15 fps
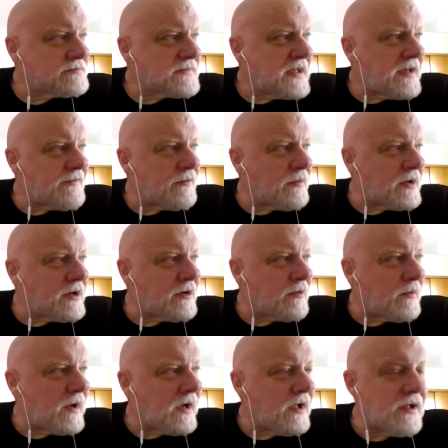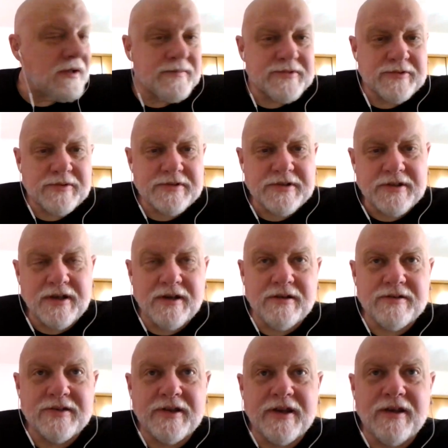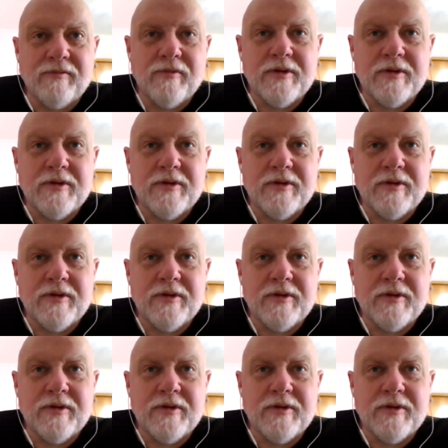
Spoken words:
I haven't read it in a while. I'm switching gears again.